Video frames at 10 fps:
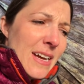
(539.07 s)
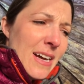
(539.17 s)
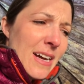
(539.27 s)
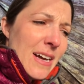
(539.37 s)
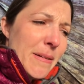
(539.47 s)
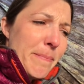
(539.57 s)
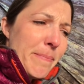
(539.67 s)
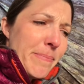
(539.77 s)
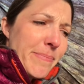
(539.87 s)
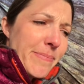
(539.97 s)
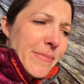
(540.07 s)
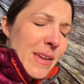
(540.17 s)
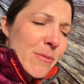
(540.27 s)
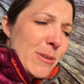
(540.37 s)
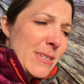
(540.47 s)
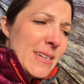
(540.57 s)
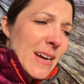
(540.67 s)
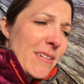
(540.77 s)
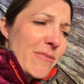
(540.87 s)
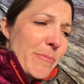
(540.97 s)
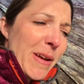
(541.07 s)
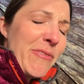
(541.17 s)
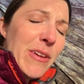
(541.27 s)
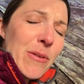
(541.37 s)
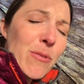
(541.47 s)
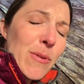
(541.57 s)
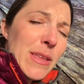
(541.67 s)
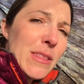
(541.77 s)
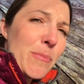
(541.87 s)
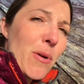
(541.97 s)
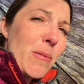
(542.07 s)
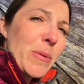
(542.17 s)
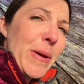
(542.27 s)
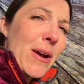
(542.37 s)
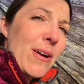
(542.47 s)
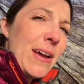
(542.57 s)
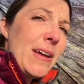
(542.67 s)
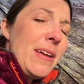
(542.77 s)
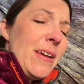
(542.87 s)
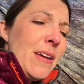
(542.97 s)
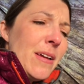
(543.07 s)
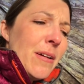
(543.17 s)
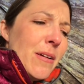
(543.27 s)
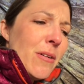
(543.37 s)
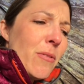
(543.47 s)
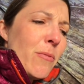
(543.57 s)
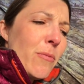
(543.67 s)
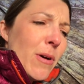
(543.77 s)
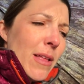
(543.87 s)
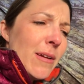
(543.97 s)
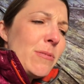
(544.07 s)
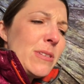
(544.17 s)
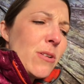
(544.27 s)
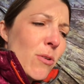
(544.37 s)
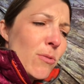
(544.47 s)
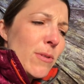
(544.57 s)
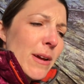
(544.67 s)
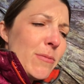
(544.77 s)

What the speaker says: it wasn't enough. My feet were really the problem area. While I was cold, I